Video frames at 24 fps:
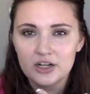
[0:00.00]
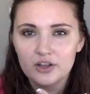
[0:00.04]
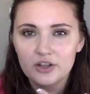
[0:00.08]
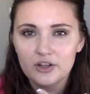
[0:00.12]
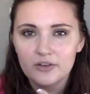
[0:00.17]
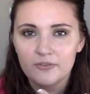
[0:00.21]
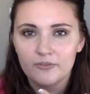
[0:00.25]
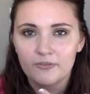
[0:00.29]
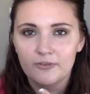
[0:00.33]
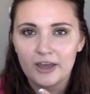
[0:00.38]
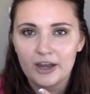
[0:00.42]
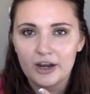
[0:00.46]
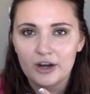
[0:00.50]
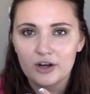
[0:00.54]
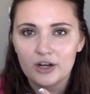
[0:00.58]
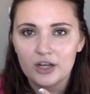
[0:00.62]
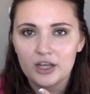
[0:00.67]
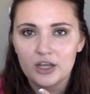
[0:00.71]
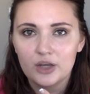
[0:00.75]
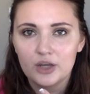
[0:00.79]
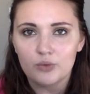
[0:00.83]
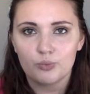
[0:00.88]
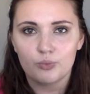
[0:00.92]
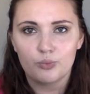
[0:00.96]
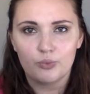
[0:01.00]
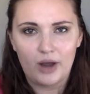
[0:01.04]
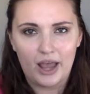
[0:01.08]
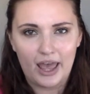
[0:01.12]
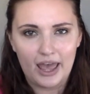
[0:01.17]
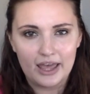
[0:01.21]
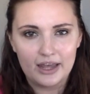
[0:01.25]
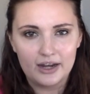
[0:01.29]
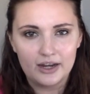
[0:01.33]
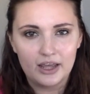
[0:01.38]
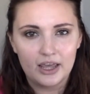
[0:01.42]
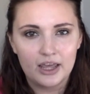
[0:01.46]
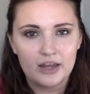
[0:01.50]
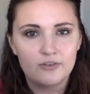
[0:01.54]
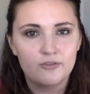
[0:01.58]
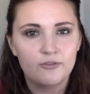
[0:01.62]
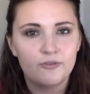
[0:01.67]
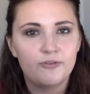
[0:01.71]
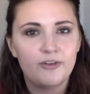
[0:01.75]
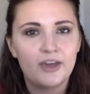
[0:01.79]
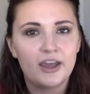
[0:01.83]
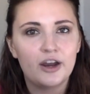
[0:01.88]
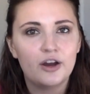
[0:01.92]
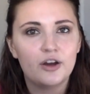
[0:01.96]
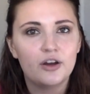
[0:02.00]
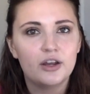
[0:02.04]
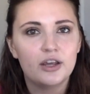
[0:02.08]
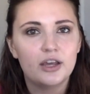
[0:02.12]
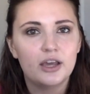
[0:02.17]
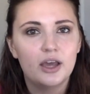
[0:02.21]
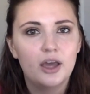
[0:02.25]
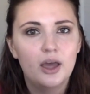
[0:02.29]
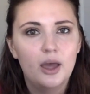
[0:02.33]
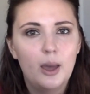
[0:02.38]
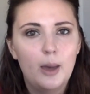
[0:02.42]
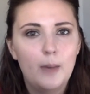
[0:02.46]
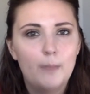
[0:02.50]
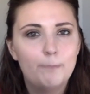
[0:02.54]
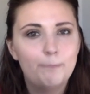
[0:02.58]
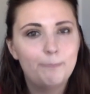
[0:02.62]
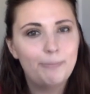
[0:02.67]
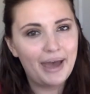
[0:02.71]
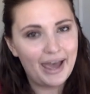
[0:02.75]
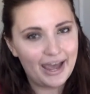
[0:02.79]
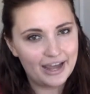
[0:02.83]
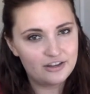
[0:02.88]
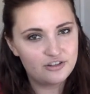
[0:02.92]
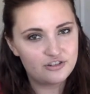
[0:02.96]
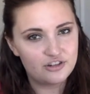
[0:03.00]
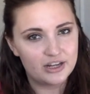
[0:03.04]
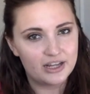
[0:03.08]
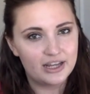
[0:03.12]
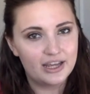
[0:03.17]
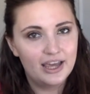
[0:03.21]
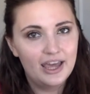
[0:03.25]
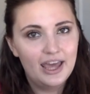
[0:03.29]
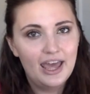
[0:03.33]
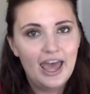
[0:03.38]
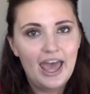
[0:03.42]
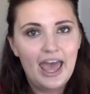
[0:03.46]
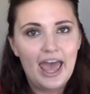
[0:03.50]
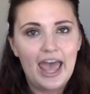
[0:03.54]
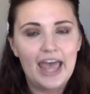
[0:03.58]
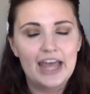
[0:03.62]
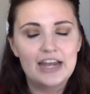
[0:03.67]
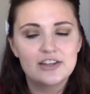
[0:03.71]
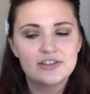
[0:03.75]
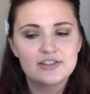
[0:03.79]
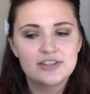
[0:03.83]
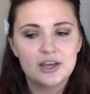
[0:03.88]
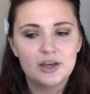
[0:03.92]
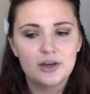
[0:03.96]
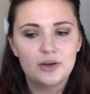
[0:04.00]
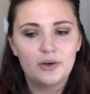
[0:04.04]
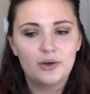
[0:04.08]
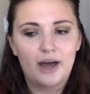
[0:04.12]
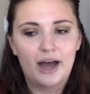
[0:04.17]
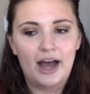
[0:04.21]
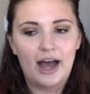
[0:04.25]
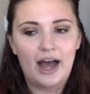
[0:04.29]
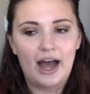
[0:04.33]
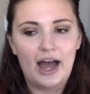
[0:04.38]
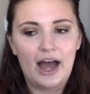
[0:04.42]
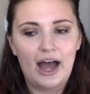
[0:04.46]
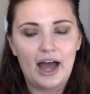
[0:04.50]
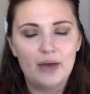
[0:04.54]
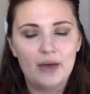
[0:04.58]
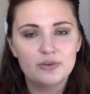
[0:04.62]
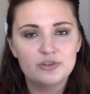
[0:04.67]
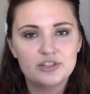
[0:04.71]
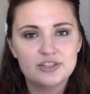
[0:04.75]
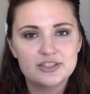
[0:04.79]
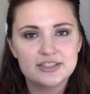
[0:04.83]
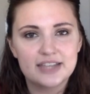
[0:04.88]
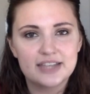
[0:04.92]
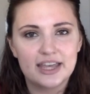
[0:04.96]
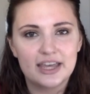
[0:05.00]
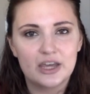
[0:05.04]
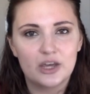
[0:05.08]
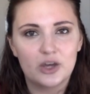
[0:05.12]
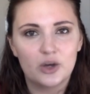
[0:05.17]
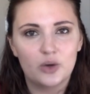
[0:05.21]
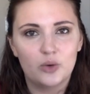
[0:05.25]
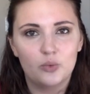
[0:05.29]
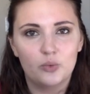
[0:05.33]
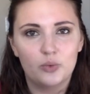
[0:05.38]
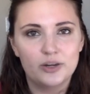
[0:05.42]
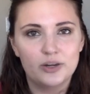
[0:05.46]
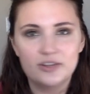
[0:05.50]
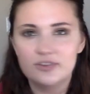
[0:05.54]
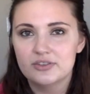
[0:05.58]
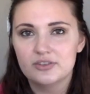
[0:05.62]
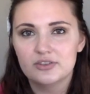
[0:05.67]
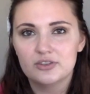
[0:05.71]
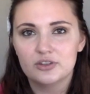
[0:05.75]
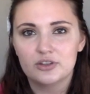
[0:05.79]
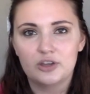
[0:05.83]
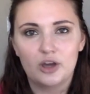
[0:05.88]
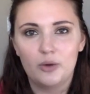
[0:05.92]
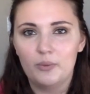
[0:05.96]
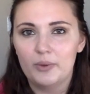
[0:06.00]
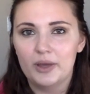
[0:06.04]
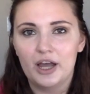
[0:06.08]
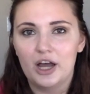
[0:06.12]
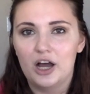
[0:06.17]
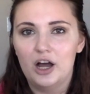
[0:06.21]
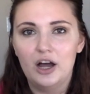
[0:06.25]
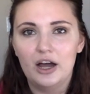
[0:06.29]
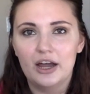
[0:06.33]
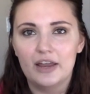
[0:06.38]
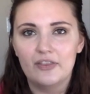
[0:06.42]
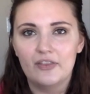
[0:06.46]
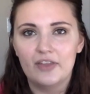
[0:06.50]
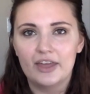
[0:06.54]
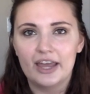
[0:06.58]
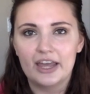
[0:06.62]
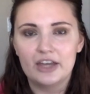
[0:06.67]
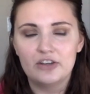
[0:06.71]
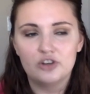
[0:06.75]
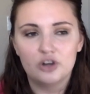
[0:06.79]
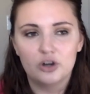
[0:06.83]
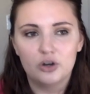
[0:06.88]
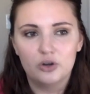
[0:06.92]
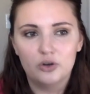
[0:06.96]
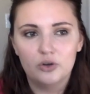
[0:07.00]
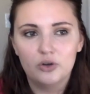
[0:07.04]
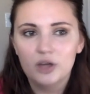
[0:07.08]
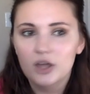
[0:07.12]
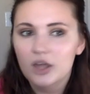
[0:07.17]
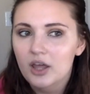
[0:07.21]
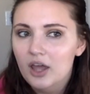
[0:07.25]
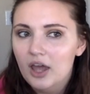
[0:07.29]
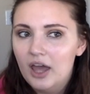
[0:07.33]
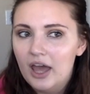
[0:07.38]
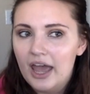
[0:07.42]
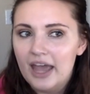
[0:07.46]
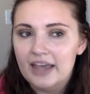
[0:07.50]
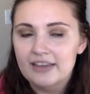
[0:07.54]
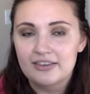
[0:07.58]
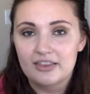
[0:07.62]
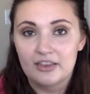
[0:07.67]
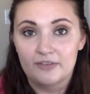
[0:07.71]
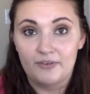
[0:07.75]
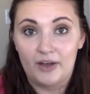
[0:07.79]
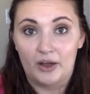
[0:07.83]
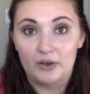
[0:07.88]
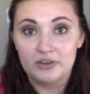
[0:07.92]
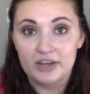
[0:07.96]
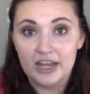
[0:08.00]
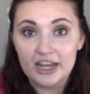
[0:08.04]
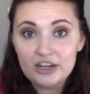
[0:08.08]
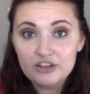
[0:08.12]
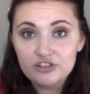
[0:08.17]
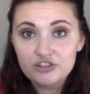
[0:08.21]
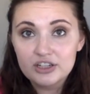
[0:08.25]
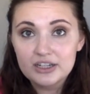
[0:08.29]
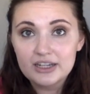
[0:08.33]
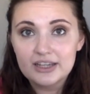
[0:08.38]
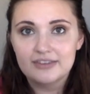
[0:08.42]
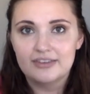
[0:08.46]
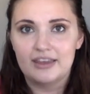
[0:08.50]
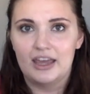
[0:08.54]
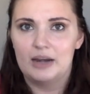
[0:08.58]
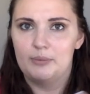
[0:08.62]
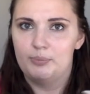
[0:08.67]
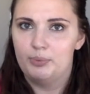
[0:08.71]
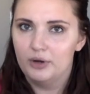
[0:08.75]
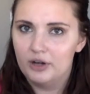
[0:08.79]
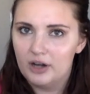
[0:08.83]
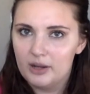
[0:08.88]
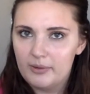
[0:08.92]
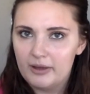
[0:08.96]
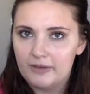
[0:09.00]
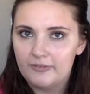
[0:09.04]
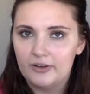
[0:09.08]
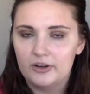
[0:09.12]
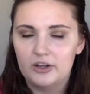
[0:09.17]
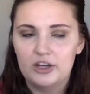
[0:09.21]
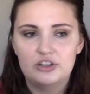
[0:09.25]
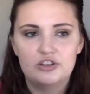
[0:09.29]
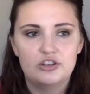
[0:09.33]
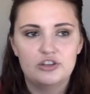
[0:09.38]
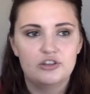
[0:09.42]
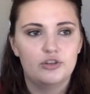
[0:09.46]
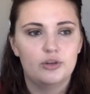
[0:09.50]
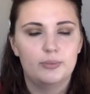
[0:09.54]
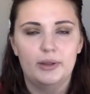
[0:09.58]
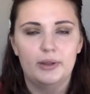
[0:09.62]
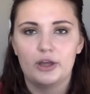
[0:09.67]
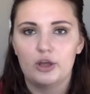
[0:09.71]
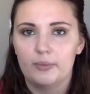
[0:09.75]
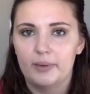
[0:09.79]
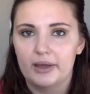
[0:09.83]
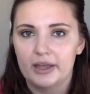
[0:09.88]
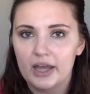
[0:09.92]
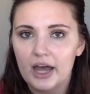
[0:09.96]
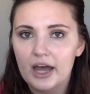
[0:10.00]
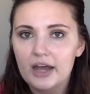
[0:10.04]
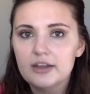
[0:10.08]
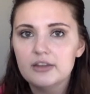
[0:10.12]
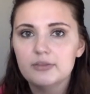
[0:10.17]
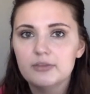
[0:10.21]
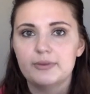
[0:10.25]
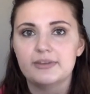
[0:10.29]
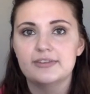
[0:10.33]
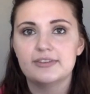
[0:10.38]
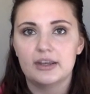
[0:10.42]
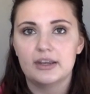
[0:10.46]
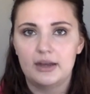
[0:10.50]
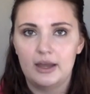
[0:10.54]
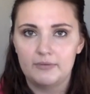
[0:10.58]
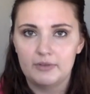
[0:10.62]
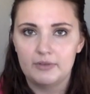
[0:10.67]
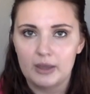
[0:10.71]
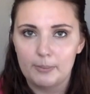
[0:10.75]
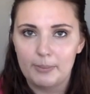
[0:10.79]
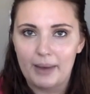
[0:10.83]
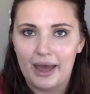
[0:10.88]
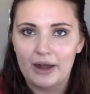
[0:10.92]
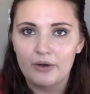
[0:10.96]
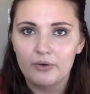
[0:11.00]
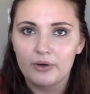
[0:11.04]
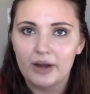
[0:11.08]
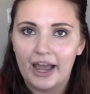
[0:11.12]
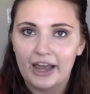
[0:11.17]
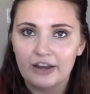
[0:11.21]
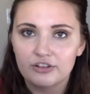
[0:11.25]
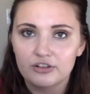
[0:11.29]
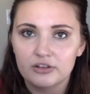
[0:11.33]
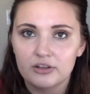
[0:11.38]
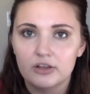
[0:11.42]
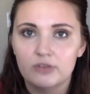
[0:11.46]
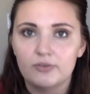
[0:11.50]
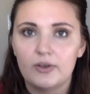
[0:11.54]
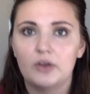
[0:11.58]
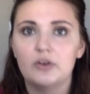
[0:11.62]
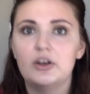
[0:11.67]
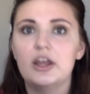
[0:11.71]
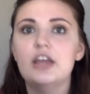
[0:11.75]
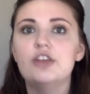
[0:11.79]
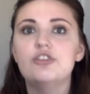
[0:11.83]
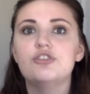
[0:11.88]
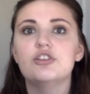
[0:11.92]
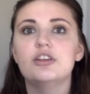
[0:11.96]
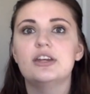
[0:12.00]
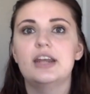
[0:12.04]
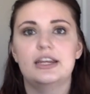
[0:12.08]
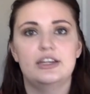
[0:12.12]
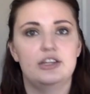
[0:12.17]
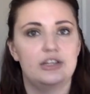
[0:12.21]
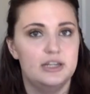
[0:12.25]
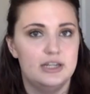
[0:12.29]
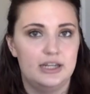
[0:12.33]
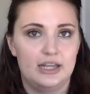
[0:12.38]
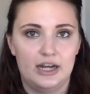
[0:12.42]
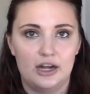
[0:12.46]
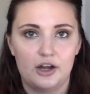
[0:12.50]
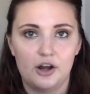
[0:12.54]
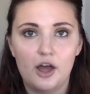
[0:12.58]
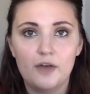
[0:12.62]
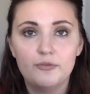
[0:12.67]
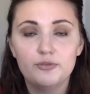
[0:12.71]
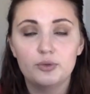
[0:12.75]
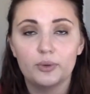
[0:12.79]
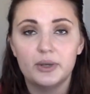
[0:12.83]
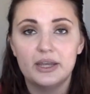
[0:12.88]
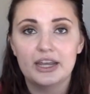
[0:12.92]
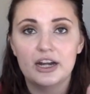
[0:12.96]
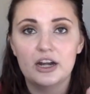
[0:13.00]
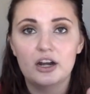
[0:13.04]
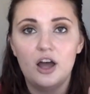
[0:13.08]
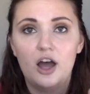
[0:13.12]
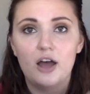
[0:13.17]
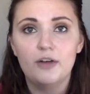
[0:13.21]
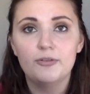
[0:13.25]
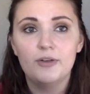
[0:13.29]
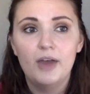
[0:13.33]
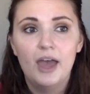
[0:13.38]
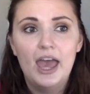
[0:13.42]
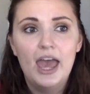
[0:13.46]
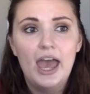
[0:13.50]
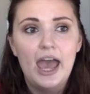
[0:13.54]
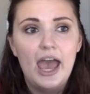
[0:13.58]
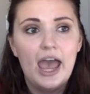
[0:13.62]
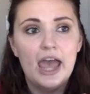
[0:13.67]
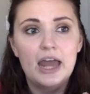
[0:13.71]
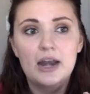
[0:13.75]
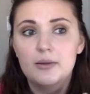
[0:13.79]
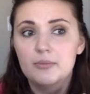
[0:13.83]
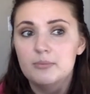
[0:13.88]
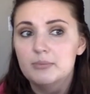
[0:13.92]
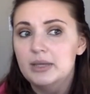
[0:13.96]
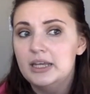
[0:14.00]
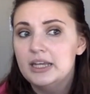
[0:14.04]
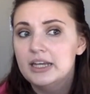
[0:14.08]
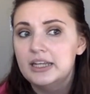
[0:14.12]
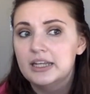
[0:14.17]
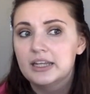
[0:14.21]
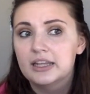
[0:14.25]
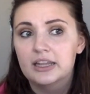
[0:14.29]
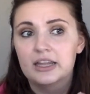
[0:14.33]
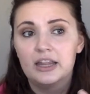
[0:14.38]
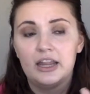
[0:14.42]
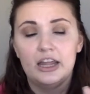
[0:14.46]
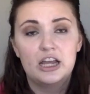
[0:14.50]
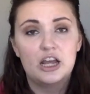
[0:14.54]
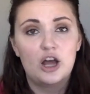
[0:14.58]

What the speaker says: to look very red and very patchy. And so I was just like, what is going on? Is it the foundation? Because I had put on my foundation, so I'm like, oh my god, is my skin having a bad reaction to this foundation? I need to get it off, so I get it off, and immediately,